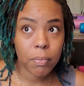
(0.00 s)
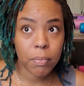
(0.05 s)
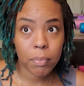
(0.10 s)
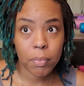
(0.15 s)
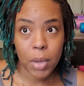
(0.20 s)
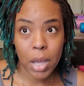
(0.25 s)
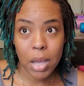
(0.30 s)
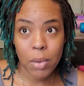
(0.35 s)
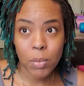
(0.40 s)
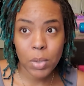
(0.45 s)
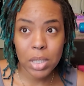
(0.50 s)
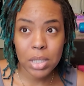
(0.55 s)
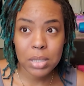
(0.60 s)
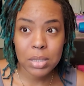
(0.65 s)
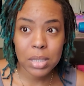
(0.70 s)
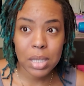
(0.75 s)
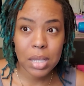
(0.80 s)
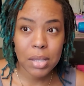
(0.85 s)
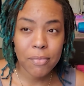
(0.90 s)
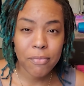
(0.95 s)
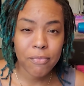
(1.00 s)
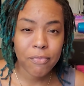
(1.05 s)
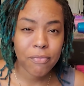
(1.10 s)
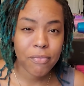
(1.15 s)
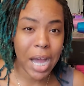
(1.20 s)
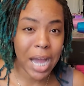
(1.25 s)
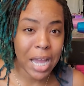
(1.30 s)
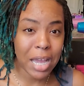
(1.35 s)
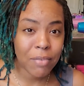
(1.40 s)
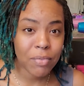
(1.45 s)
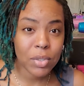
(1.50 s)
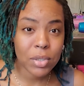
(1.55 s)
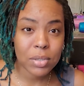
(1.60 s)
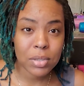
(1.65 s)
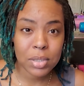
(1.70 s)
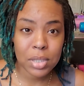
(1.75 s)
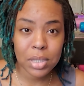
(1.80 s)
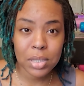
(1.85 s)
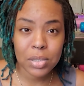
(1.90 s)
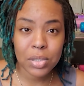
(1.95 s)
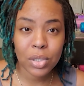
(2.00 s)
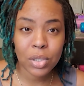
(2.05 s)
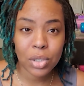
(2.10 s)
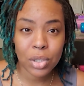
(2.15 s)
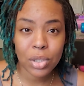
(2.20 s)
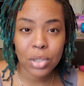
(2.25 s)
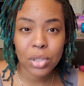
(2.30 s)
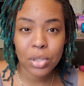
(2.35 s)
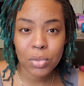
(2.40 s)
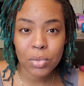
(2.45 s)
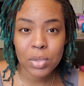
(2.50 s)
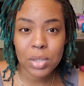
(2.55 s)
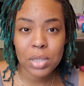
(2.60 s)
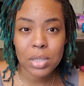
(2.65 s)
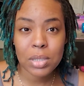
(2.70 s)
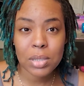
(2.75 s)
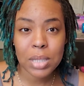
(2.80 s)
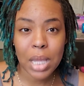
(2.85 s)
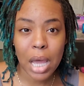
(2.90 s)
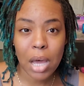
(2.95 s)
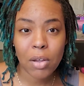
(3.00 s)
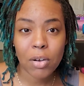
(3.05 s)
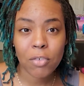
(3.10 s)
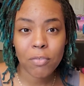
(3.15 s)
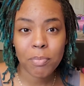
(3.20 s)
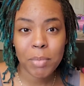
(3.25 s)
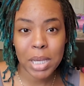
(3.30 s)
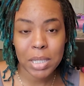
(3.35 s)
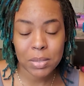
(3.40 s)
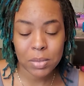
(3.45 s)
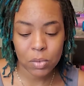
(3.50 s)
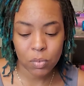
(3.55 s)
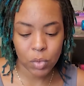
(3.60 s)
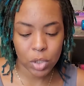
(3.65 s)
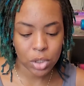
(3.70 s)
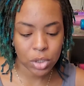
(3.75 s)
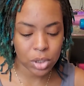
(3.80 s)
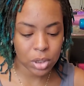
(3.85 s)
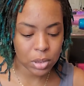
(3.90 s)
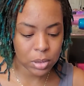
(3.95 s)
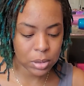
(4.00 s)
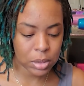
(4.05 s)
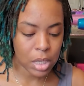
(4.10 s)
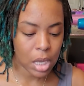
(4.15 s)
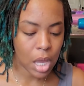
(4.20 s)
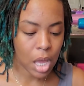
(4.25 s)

I want to say 5 or 6 good uses out of my syringes.